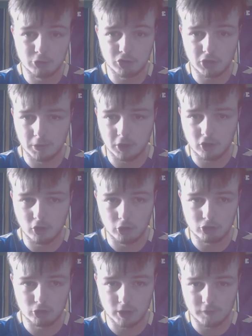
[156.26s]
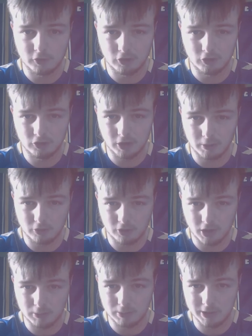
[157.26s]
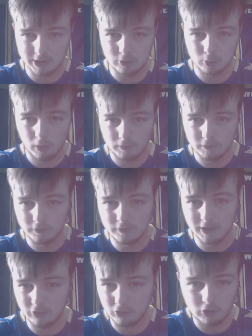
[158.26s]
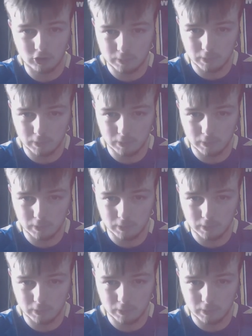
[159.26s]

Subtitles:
just a precaution, nothing too serious, and he can play against Watford, fingers crossed,